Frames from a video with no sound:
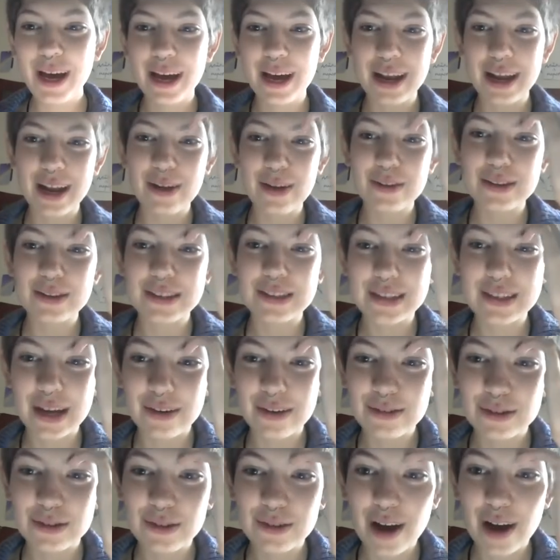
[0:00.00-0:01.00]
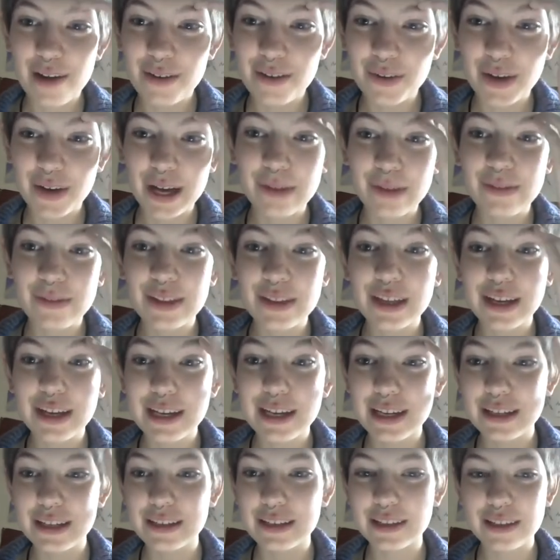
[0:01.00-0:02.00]
and I was I was driving around with it
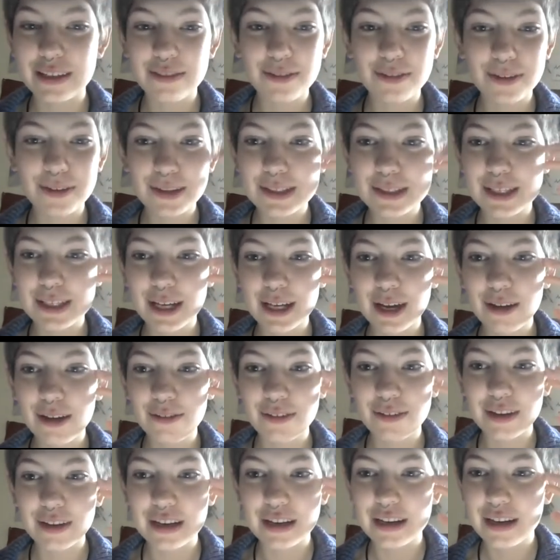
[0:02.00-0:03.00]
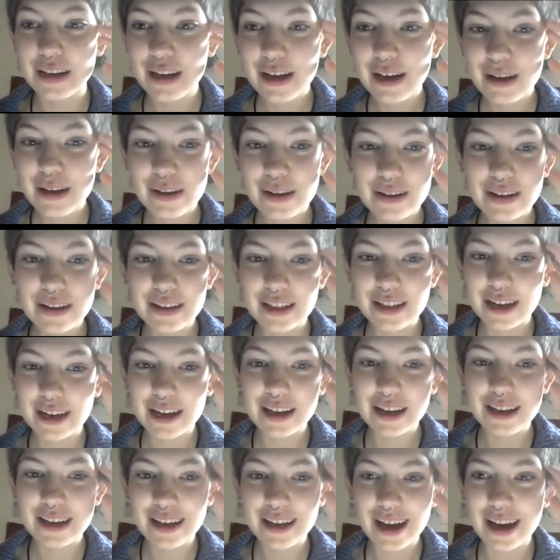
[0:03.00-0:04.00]
and delivering stuff, and
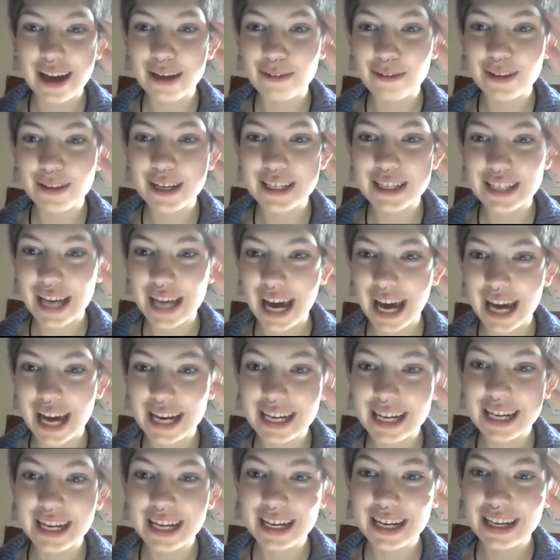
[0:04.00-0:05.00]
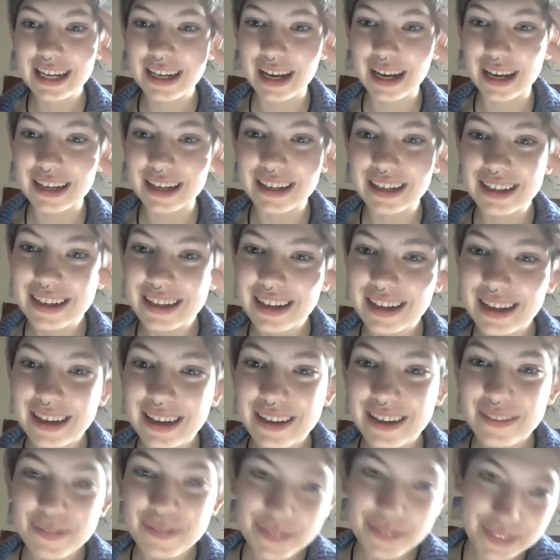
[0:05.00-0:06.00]
uh, I realized I hated it and
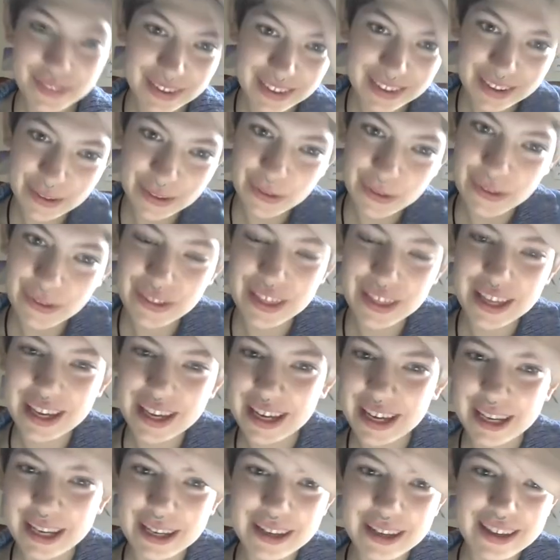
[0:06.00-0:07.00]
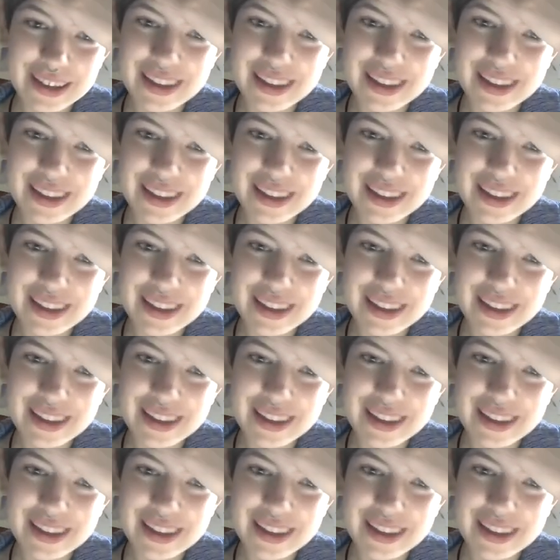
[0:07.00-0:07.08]
the whole thing.